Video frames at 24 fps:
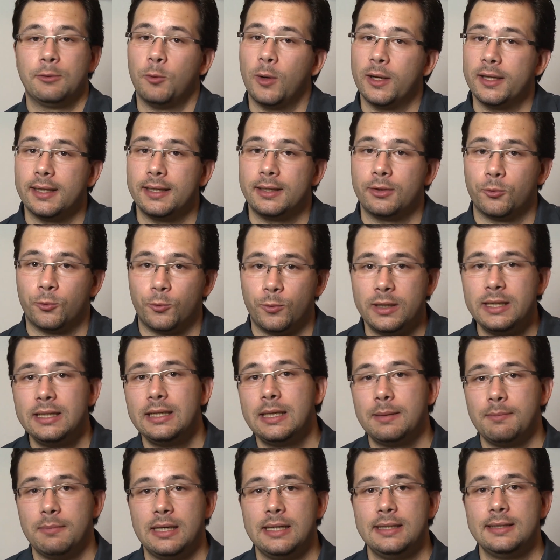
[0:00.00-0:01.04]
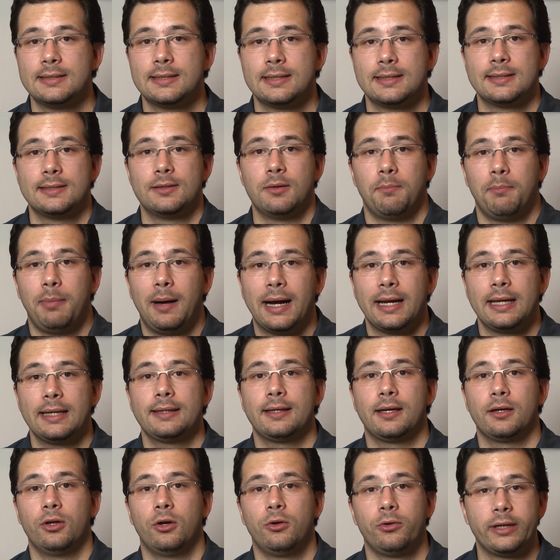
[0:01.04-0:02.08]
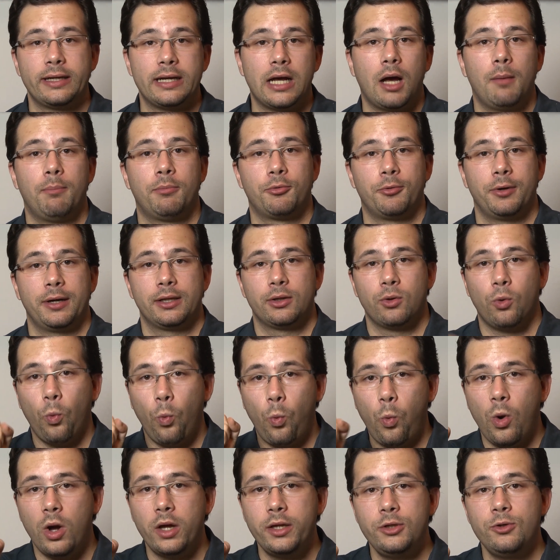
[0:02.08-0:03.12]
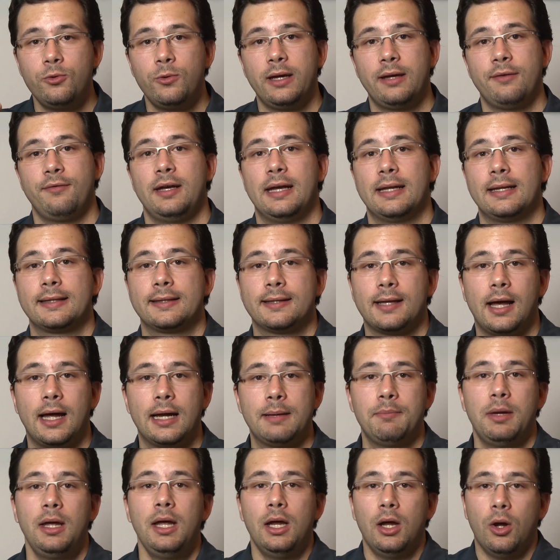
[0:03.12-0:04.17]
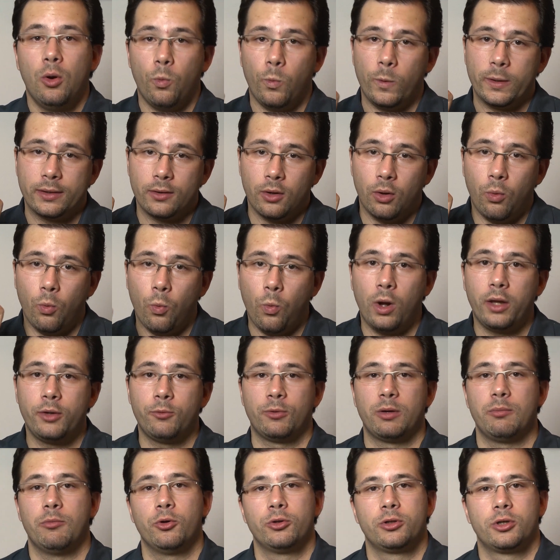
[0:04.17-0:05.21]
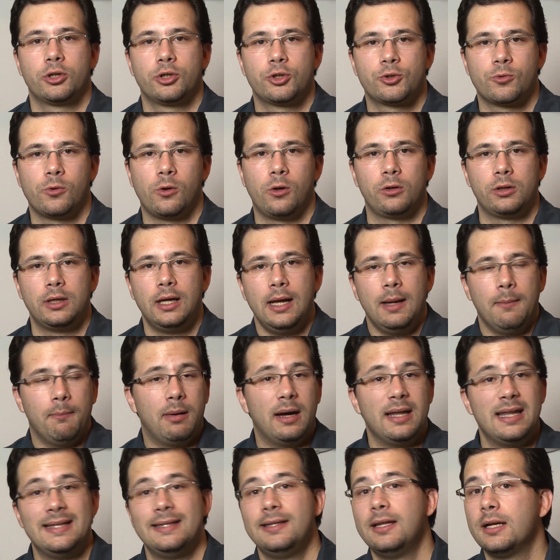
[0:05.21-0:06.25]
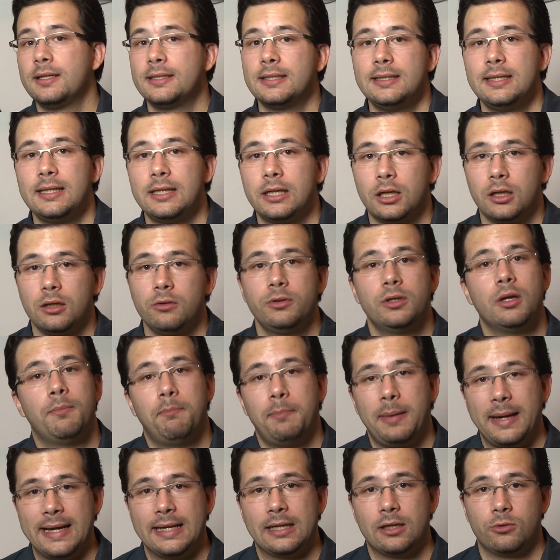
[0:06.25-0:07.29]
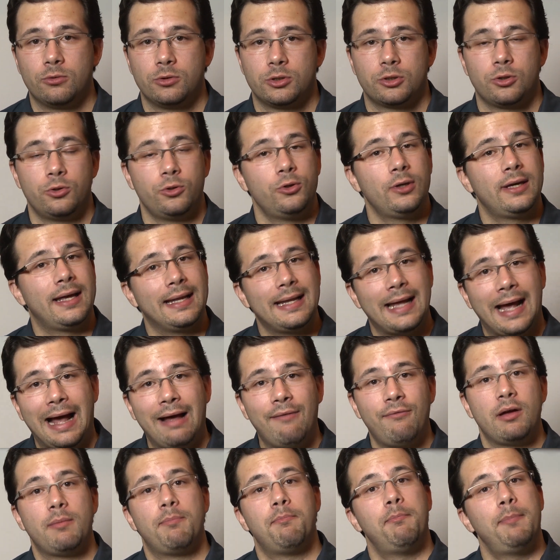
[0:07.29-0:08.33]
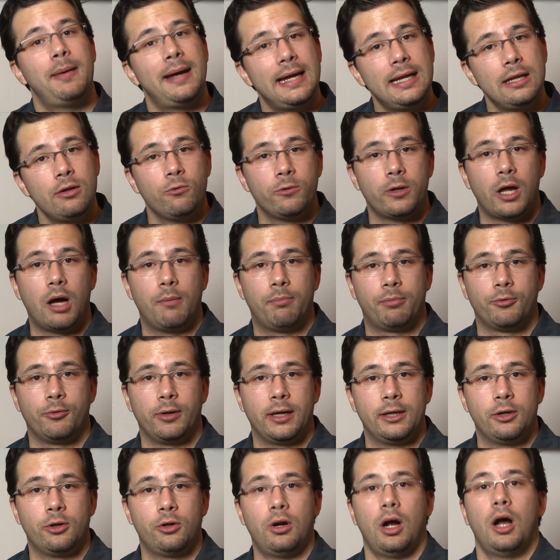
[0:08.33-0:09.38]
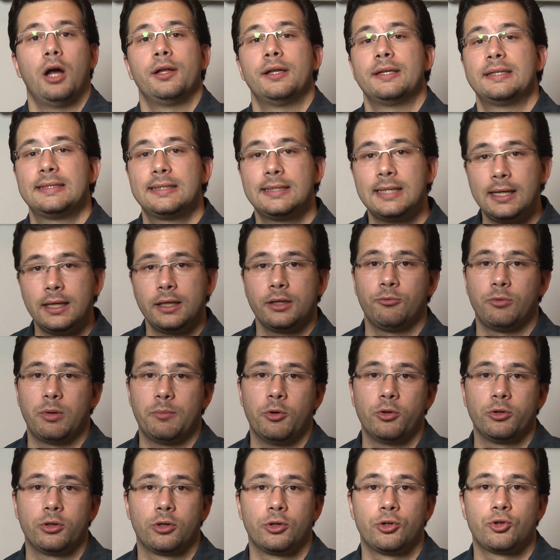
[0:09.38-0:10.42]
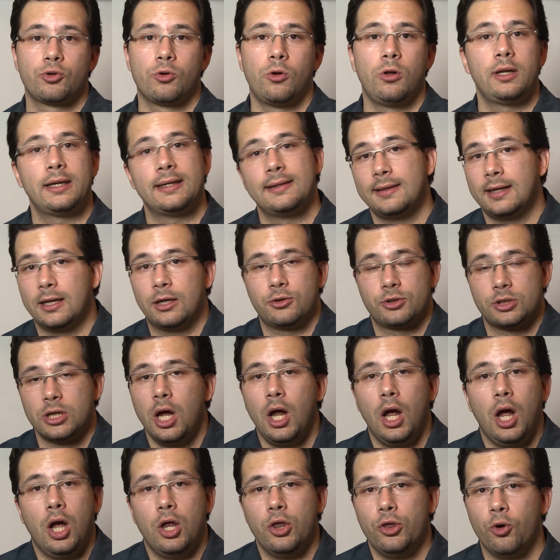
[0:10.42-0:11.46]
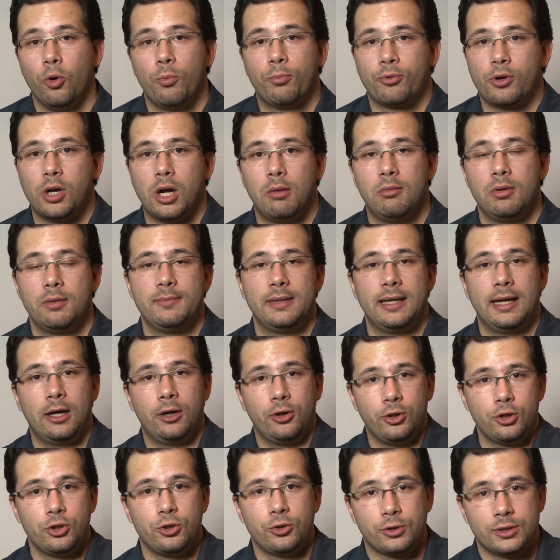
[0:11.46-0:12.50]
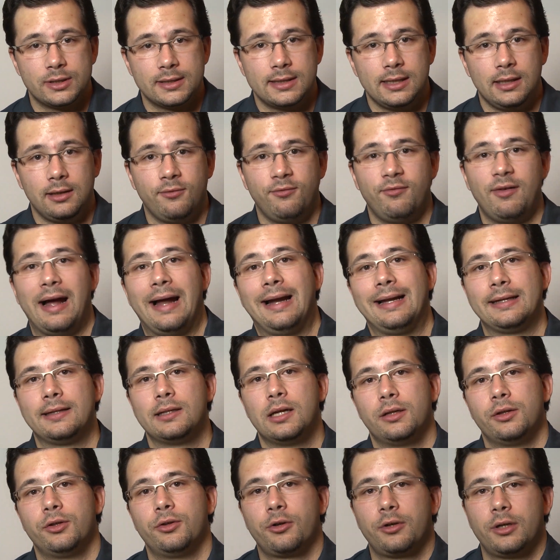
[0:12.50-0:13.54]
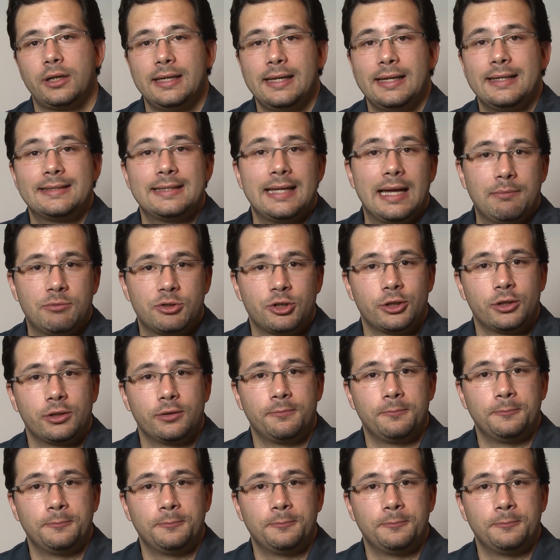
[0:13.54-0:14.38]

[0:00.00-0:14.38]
And what it really means is the pilot can only operate one UAV at a time with one remote control, but it doesn't include the payload. So you can have a payload operator on a second remote control and there's no problem there, you're still valid under the exemption.